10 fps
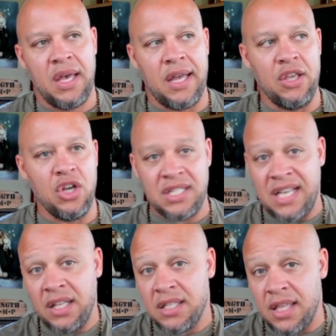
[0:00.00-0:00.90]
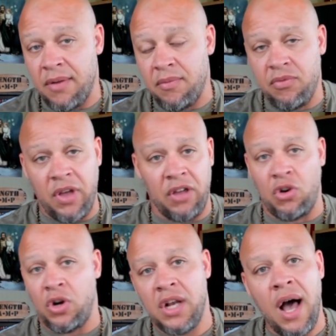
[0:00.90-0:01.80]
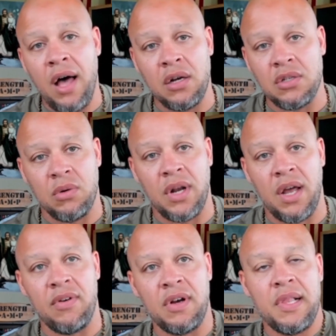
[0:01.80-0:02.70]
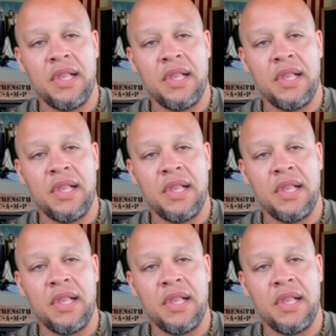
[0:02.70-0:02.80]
and you could sell it to them for like $30 or whatever.